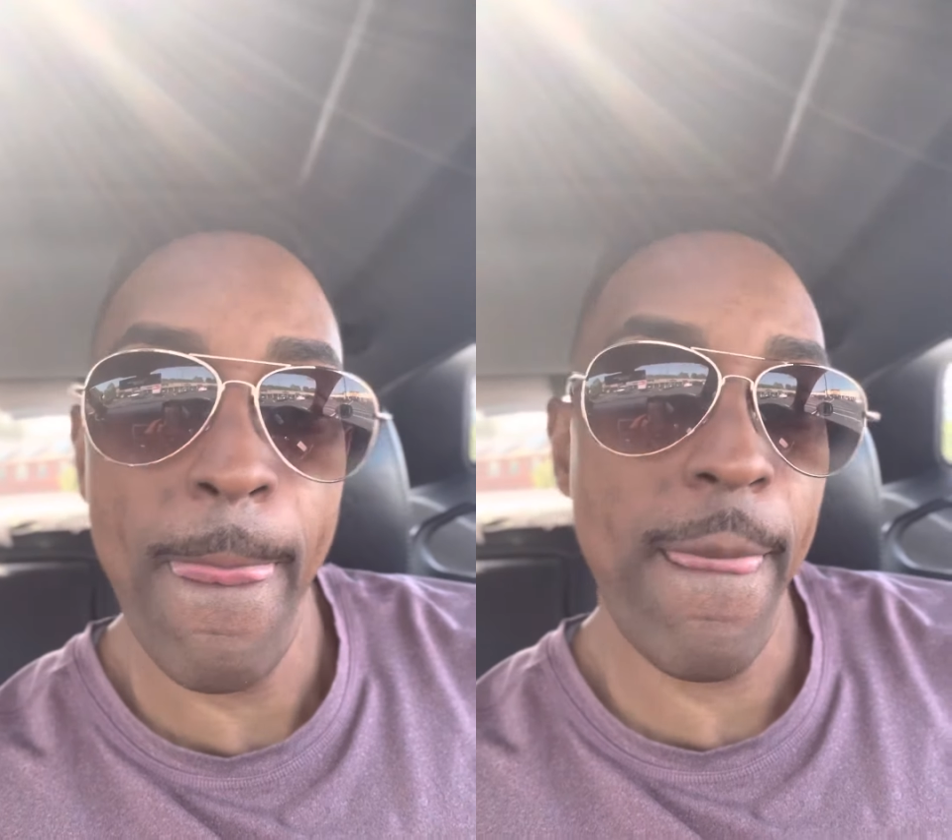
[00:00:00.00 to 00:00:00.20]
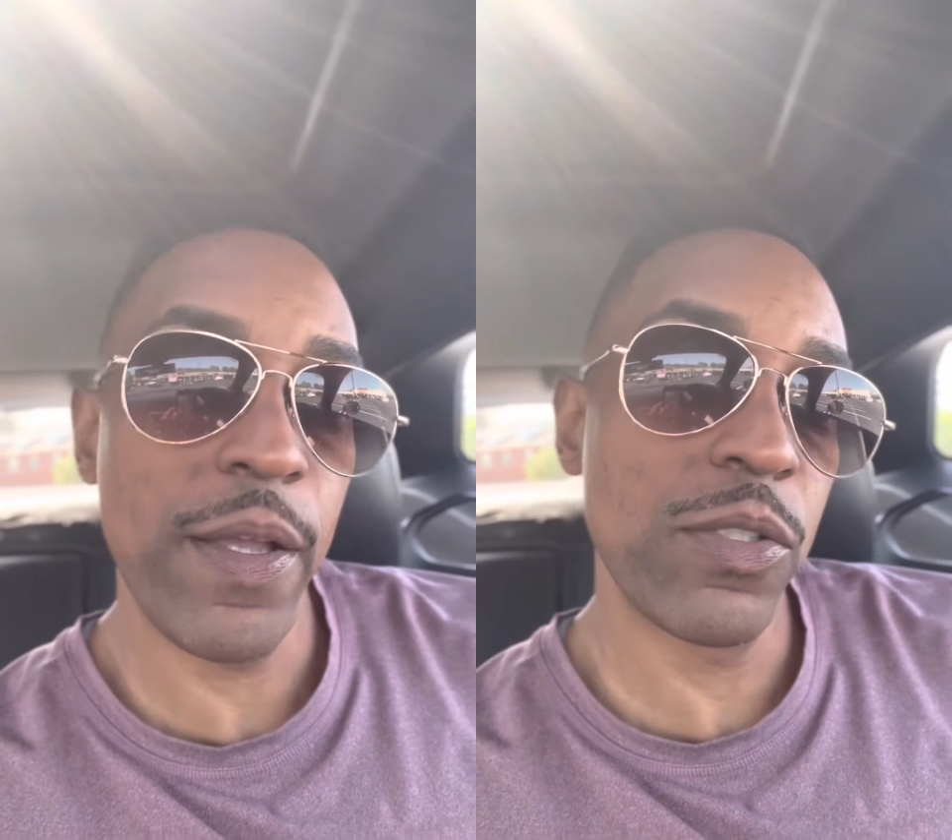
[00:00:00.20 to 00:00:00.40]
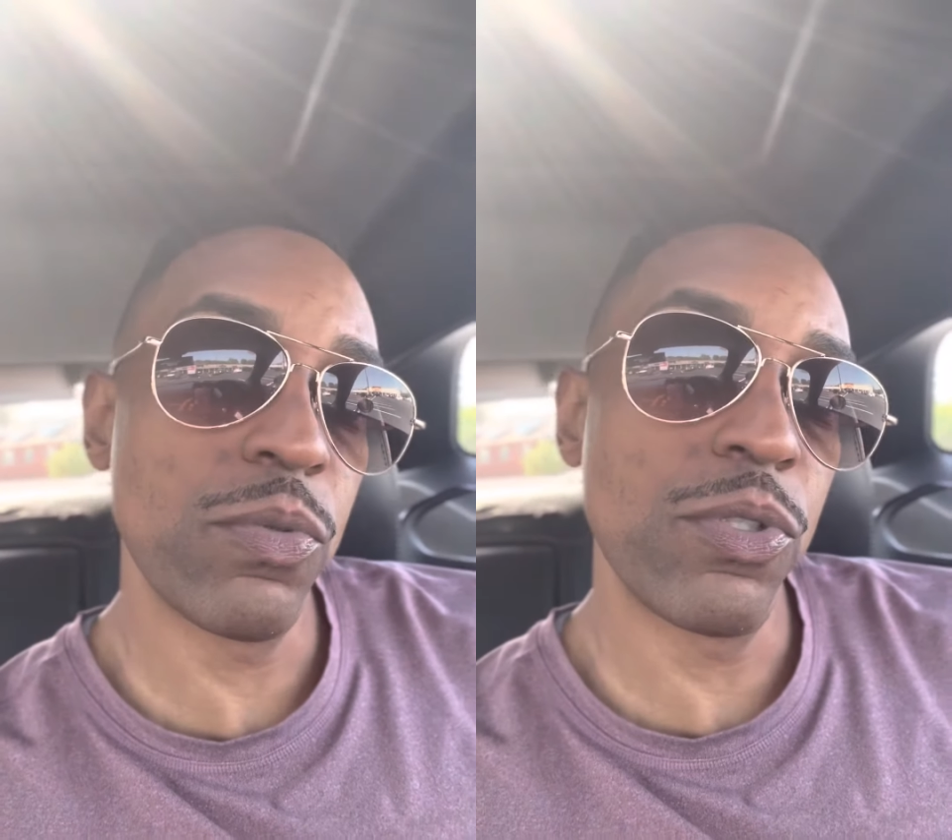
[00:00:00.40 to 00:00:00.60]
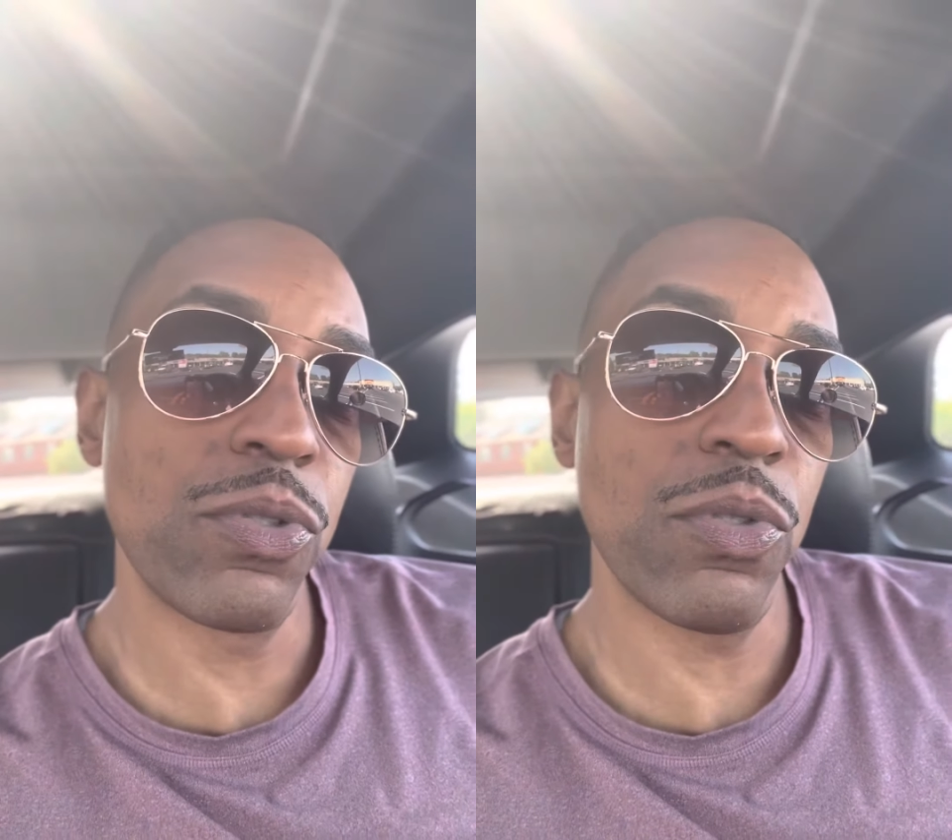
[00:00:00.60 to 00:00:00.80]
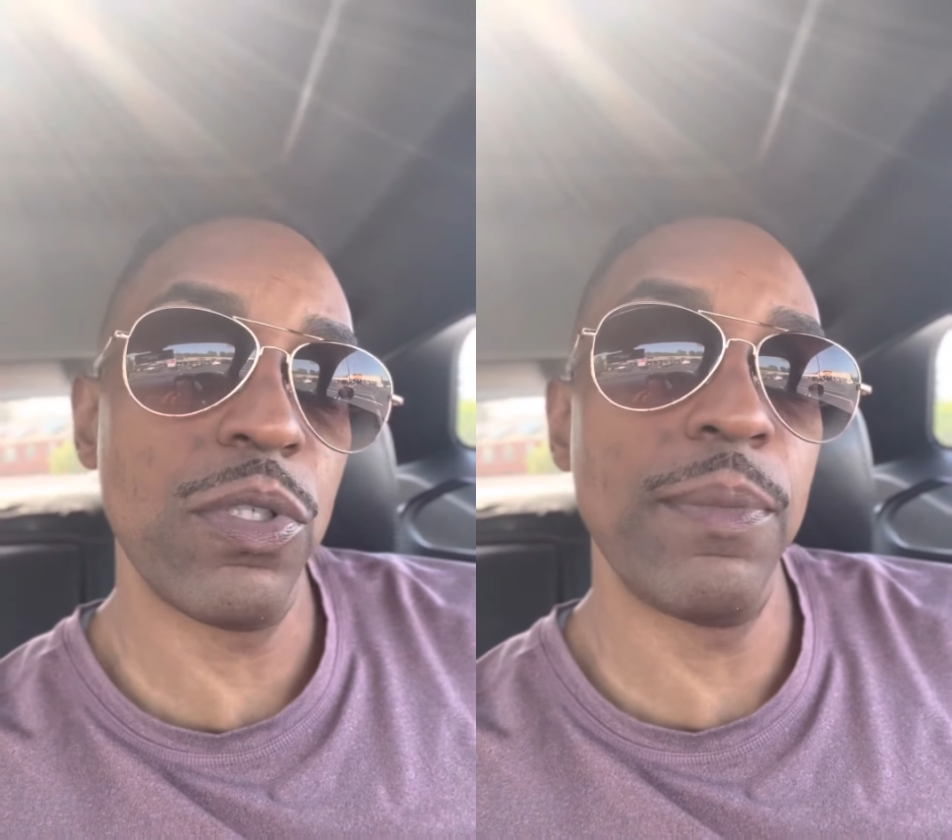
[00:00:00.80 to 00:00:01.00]
That's what it's
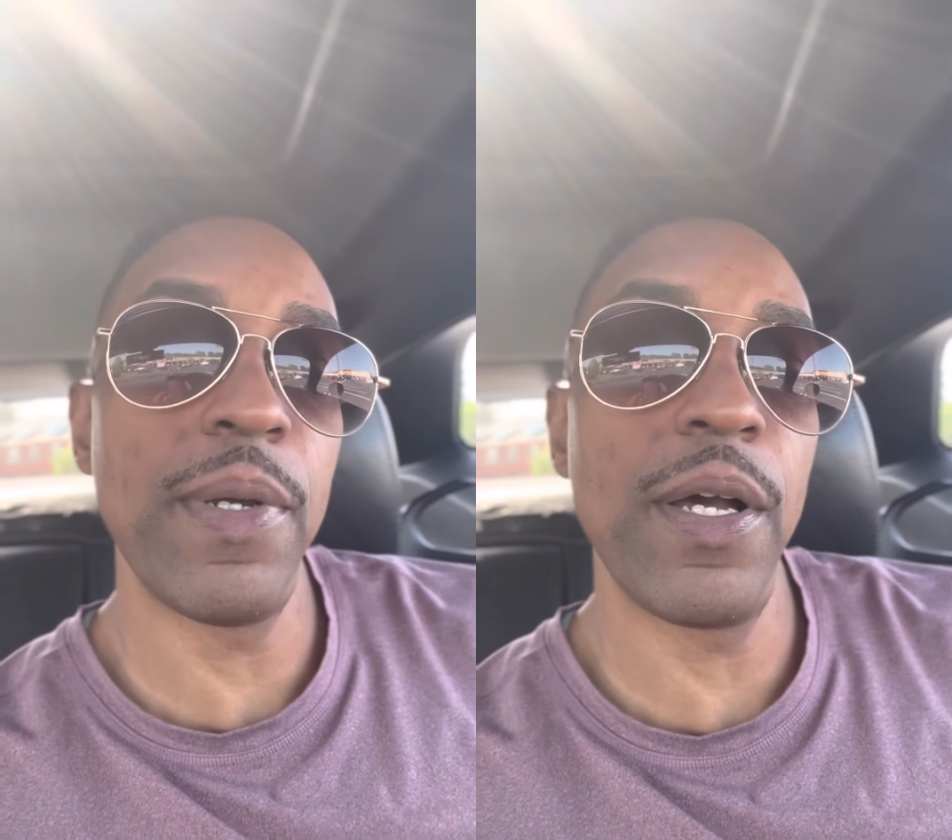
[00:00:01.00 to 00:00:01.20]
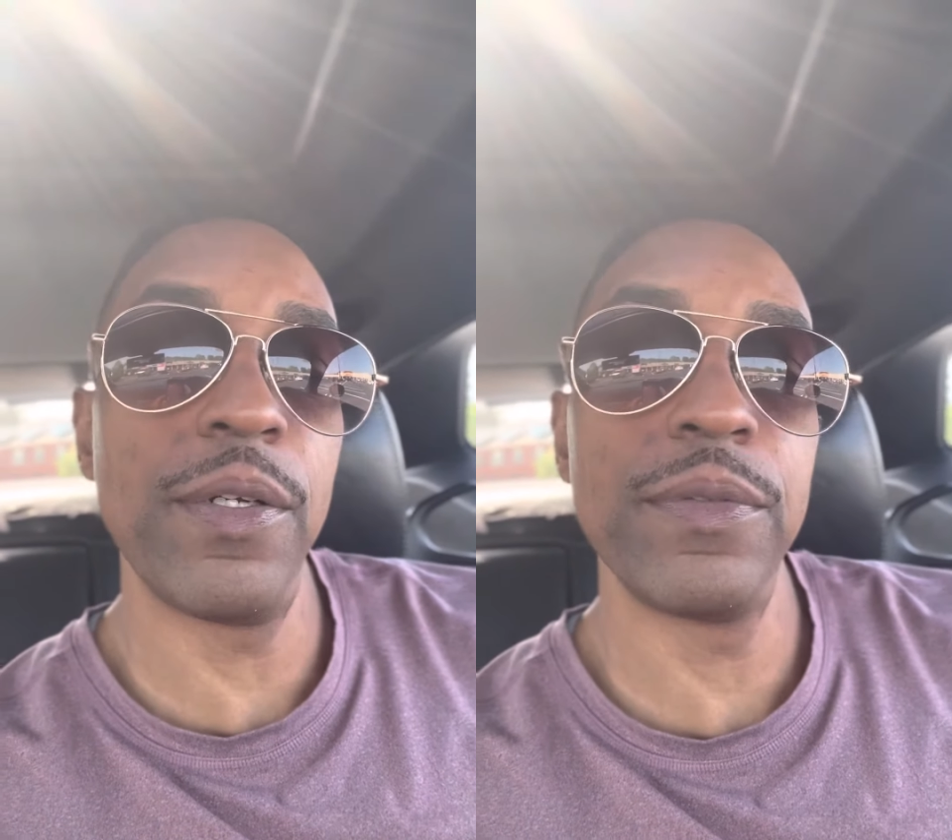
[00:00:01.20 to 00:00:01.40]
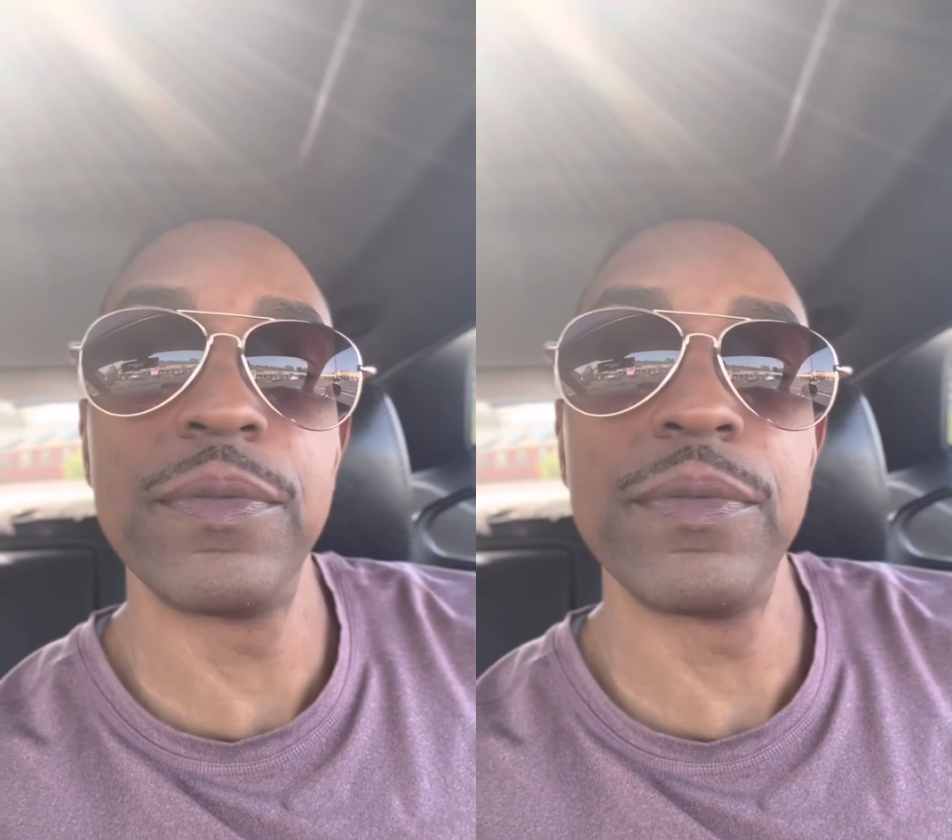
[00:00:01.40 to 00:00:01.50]
all about.